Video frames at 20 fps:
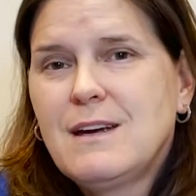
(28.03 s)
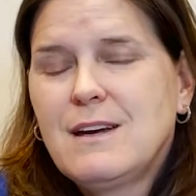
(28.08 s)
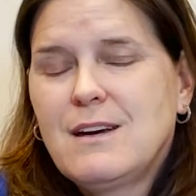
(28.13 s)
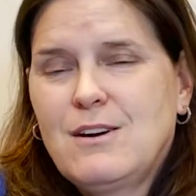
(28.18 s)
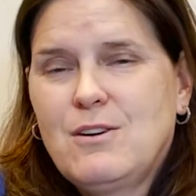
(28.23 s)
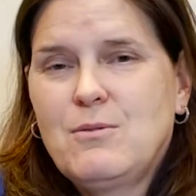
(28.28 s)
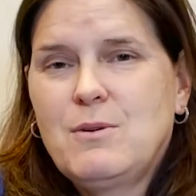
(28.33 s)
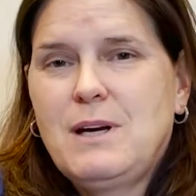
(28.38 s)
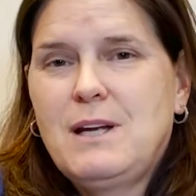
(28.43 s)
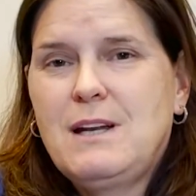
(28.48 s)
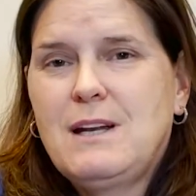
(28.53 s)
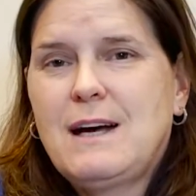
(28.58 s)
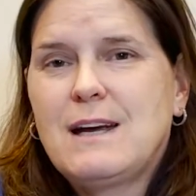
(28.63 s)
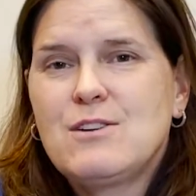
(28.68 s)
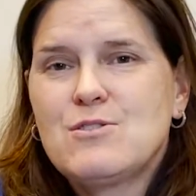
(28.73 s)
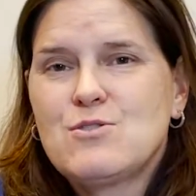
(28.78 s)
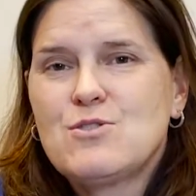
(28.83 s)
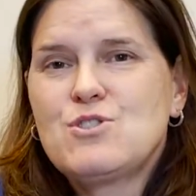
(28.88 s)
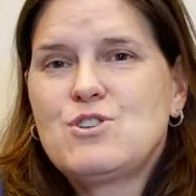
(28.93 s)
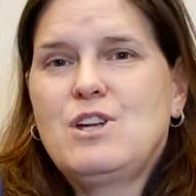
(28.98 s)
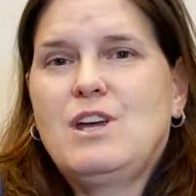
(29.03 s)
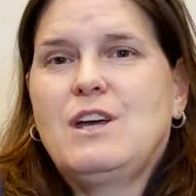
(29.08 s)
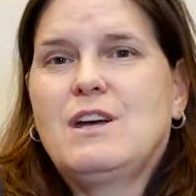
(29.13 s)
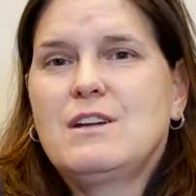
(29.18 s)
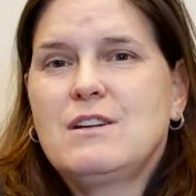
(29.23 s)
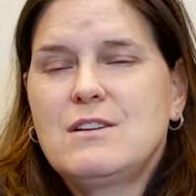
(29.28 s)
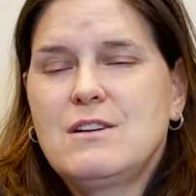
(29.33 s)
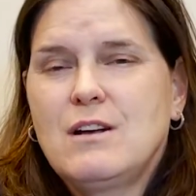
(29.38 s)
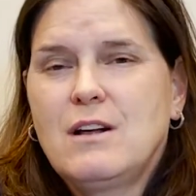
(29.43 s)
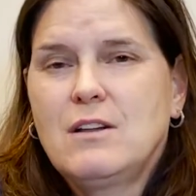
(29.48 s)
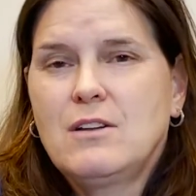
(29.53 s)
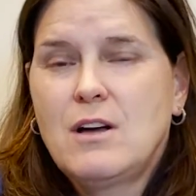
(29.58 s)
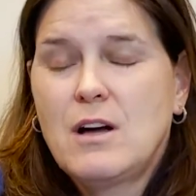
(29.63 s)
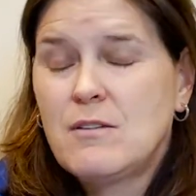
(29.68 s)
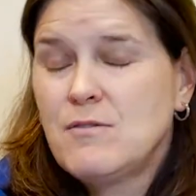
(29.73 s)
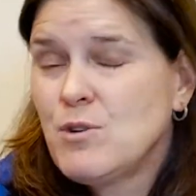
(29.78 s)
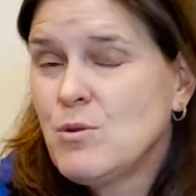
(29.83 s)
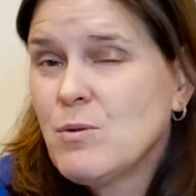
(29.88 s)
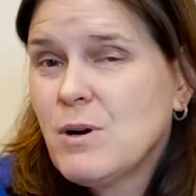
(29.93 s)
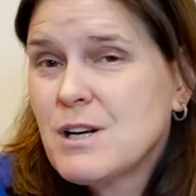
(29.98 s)
All right, I understand a lot
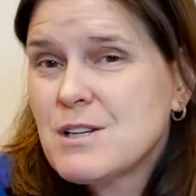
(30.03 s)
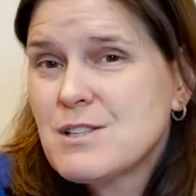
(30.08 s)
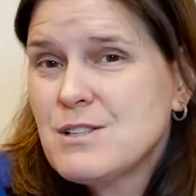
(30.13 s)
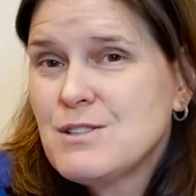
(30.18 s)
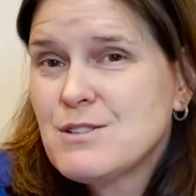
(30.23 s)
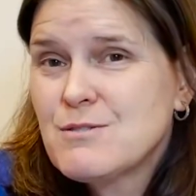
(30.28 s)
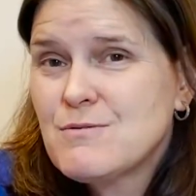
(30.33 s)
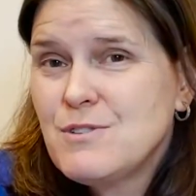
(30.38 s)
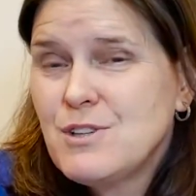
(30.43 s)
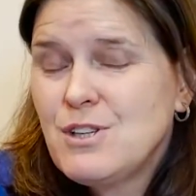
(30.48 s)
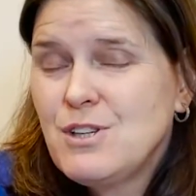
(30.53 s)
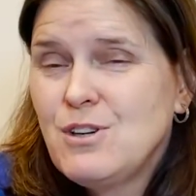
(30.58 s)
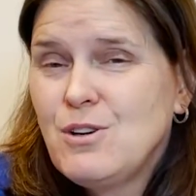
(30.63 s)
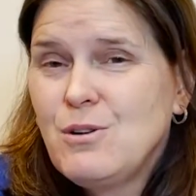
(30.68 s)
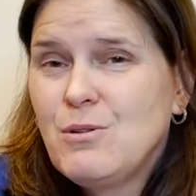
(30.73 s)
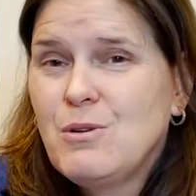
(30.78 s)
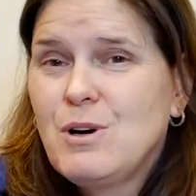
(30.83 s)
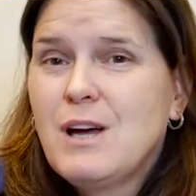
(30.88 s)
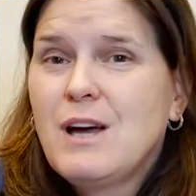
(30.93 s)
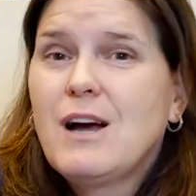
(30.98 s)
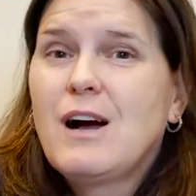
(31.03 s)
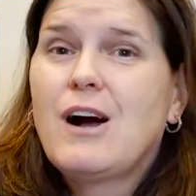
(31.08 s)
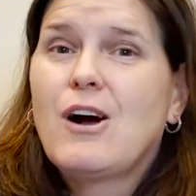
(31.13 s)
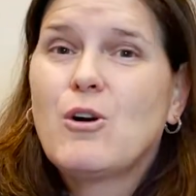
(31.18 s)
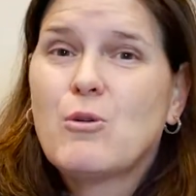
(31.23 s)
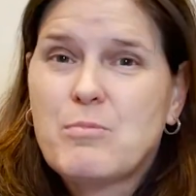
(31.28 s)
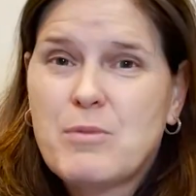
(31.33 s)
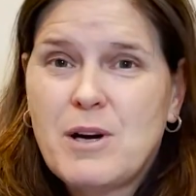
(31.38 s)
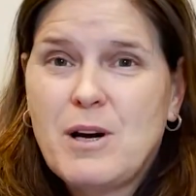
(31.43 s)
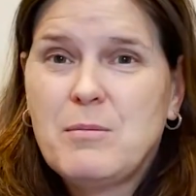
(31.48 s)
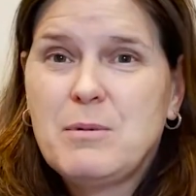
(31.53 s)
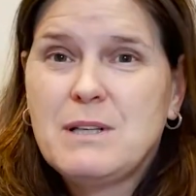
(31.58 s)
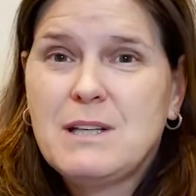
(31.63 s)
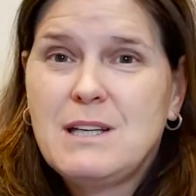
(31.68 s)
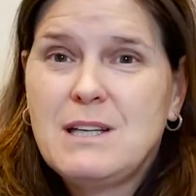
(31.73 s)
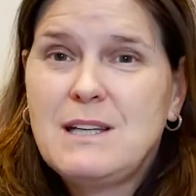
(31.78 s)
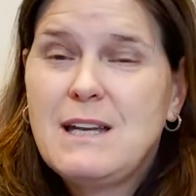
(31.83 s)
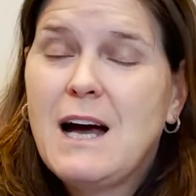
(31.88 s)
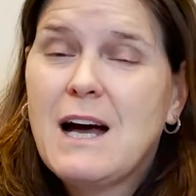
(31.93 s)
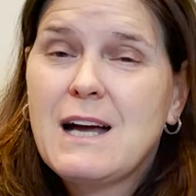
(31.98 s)
of you watching this video are probably
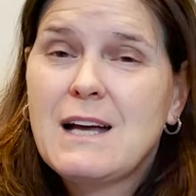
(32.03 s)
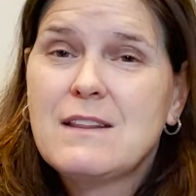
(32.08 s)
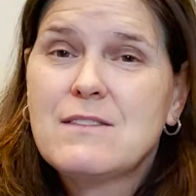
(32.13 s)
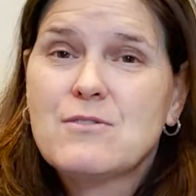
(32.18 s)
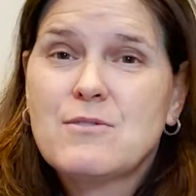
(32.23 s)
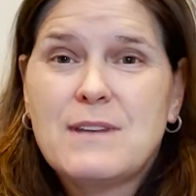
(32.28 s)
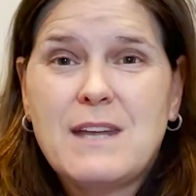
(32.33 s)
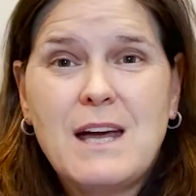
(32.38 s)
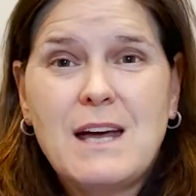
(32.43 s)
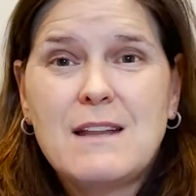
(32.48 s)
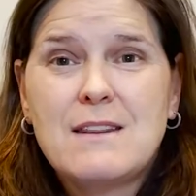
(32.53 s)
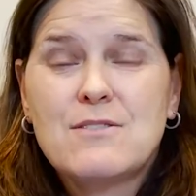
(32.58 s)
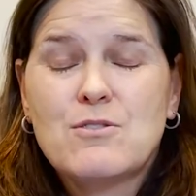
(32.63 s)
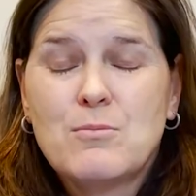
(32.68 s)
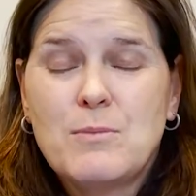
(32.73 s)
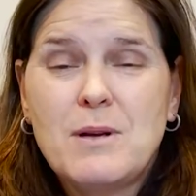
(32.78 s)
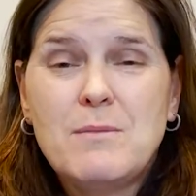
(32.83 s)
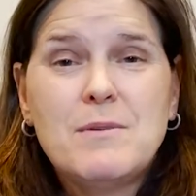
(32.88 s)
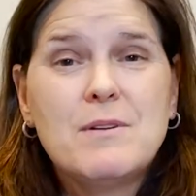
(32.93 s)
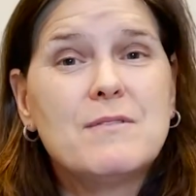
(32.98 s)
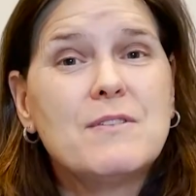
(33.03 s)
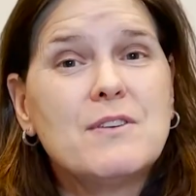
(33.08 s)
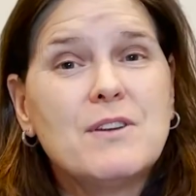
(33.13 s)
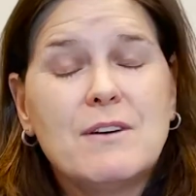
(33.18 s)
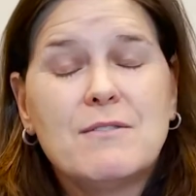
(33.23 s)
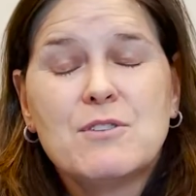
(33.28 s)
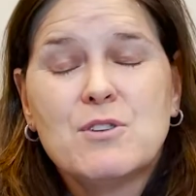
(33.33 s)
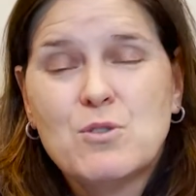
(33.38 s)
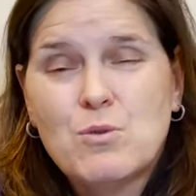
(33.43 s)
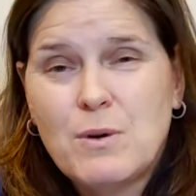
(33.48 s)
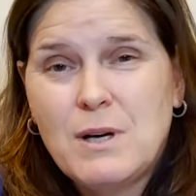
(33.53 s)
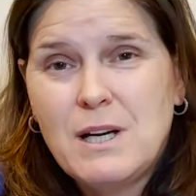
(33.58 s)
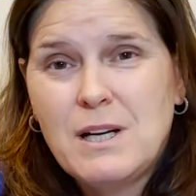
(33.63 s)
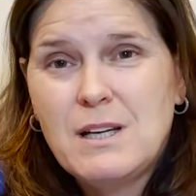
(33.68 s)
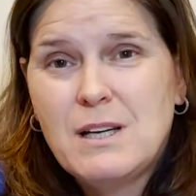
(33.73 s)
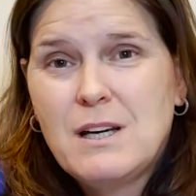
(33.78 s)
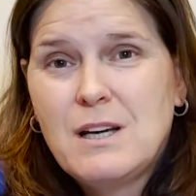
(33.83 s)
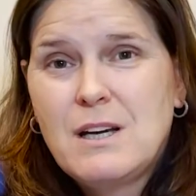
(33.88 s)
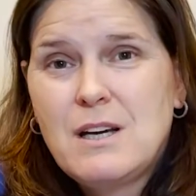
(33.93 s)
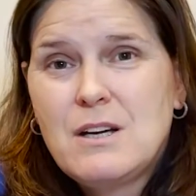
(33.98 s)
in 9th, 10th, or maybe into 11th grade.